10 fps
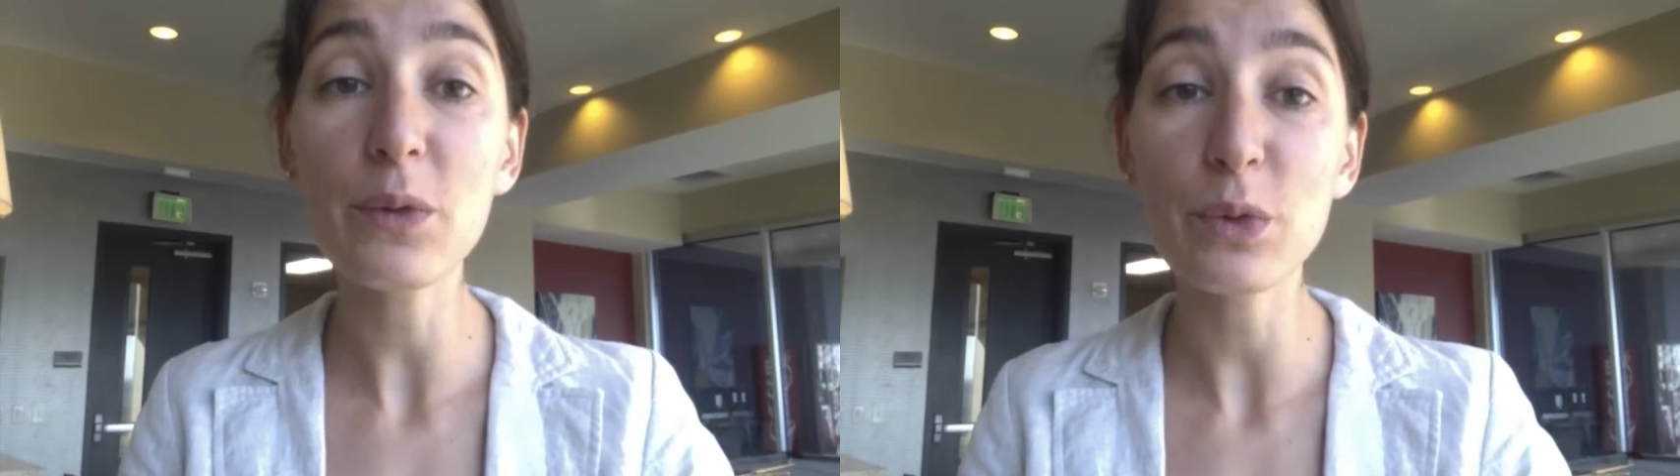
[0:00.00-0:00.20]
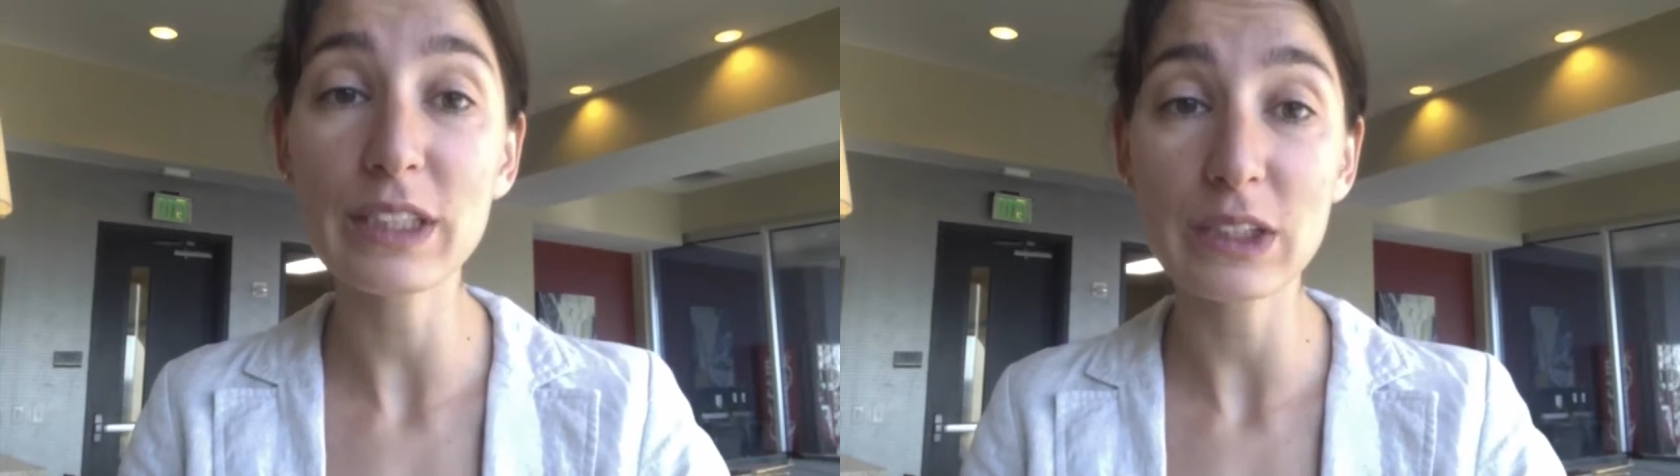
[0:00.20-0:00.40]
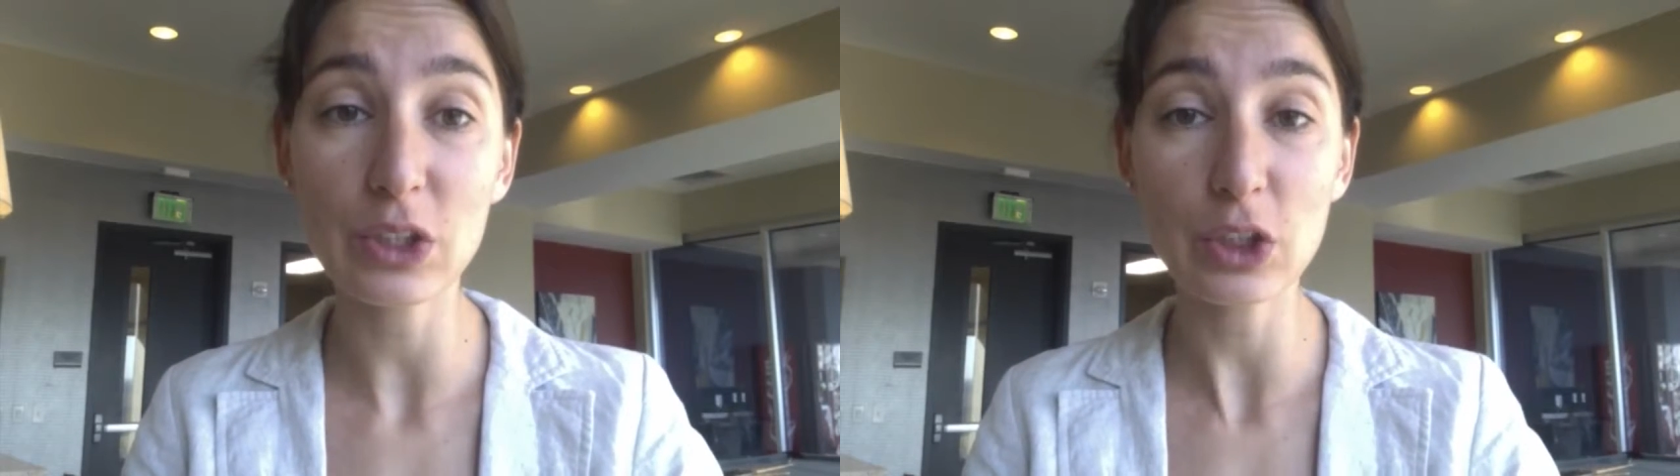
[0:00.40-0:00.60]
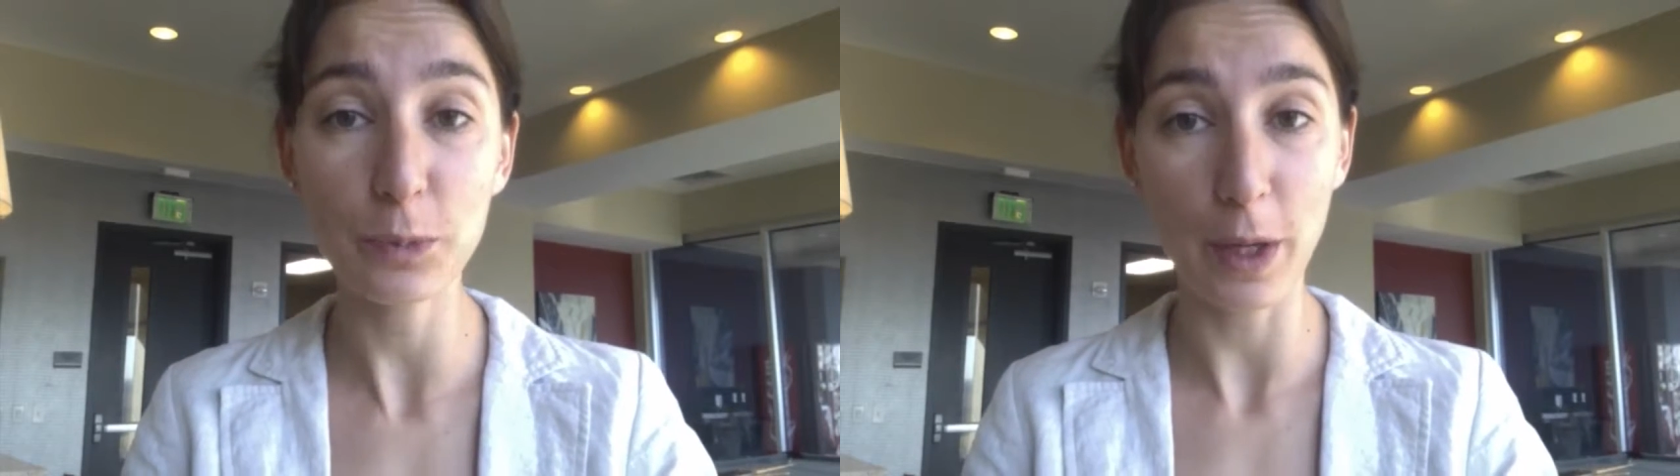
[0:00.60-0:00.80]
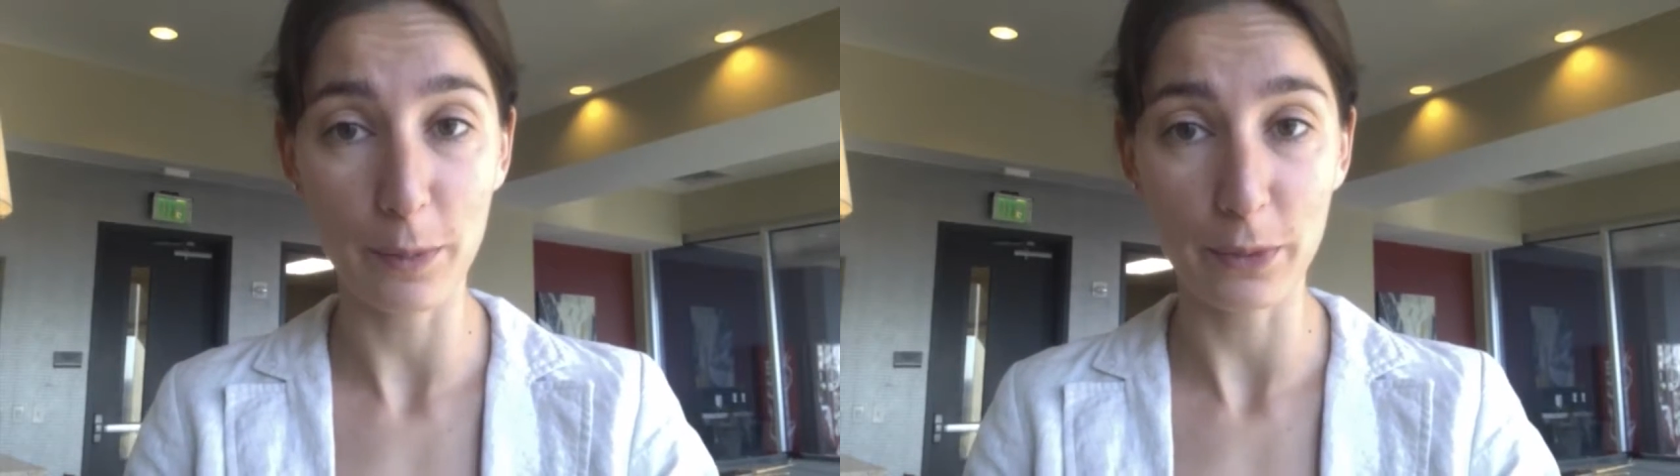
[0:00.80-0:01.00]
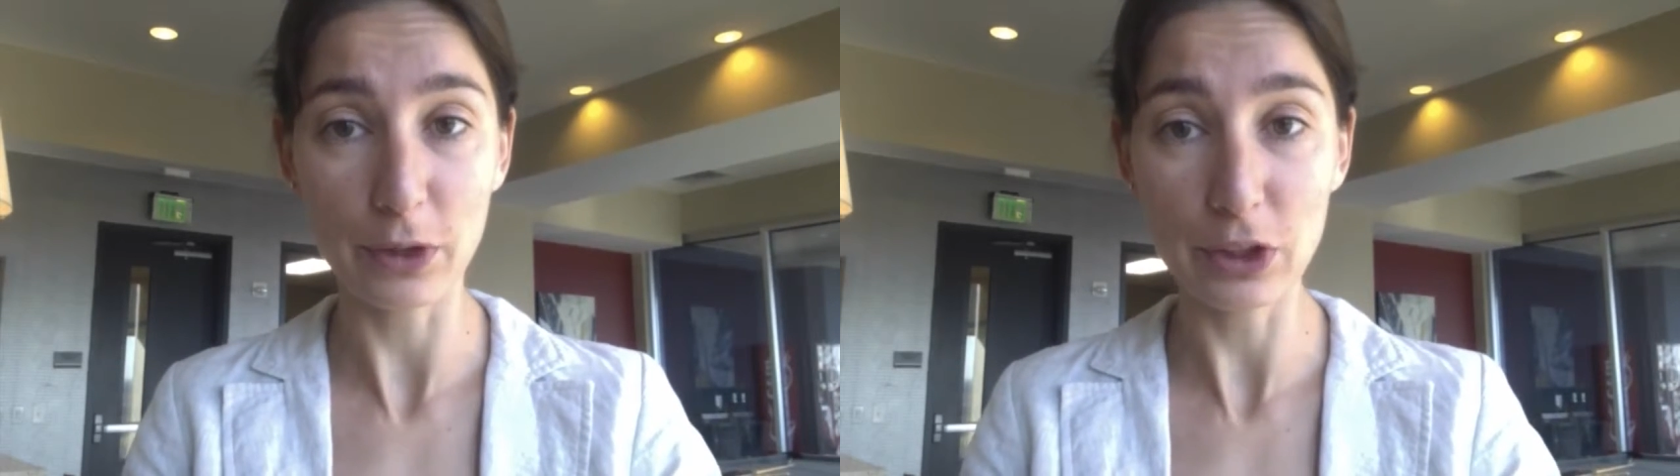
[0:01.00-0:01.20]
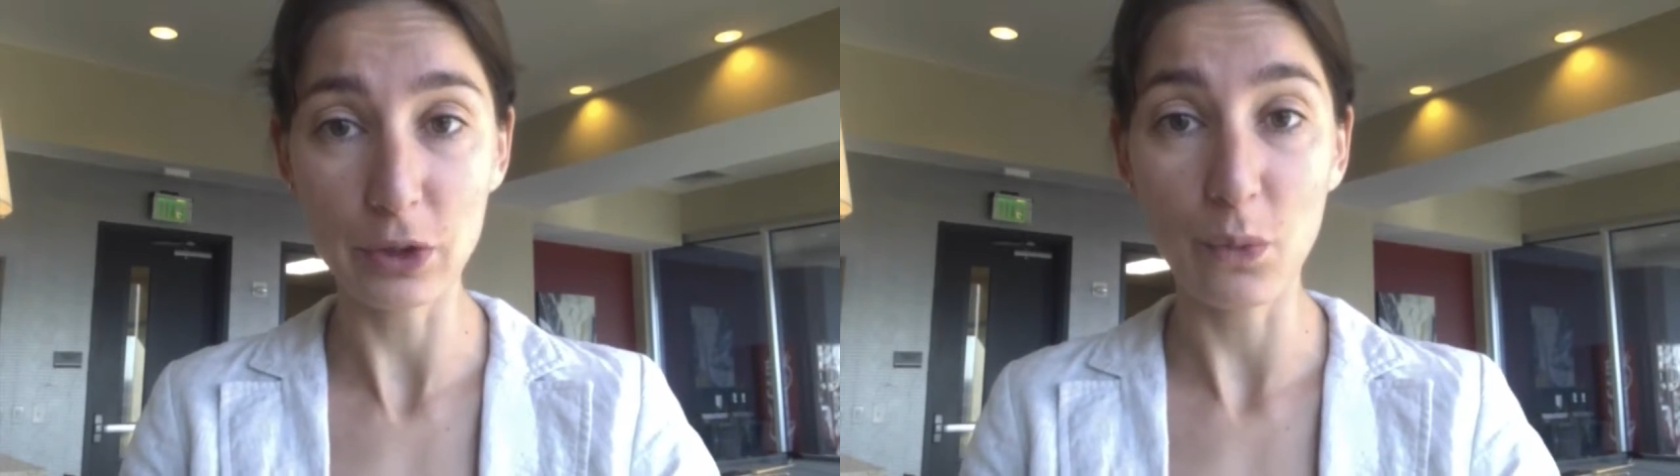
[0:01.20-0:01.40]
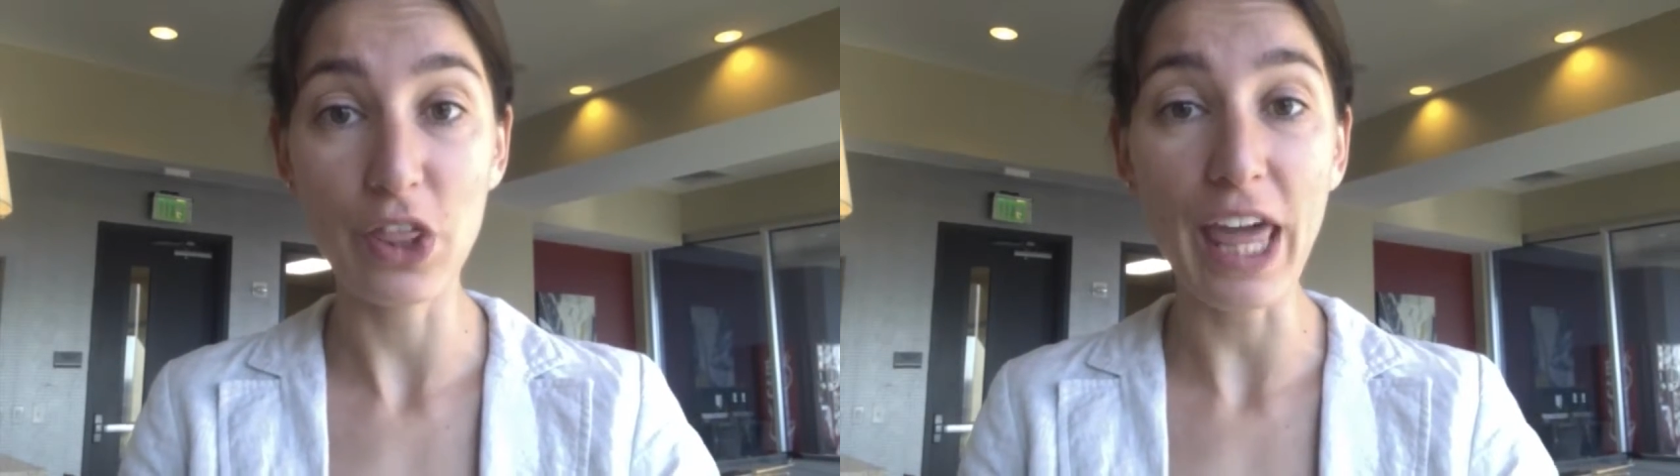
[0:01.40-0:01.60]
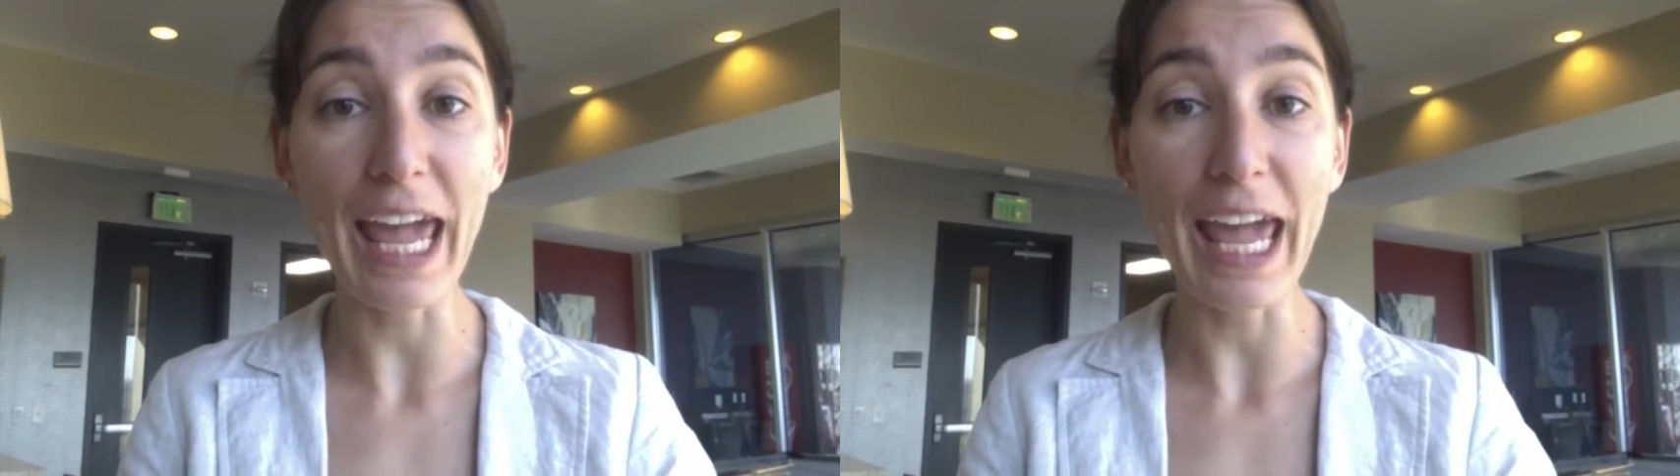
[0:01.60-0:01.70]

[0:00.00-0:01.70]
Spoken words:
research papers with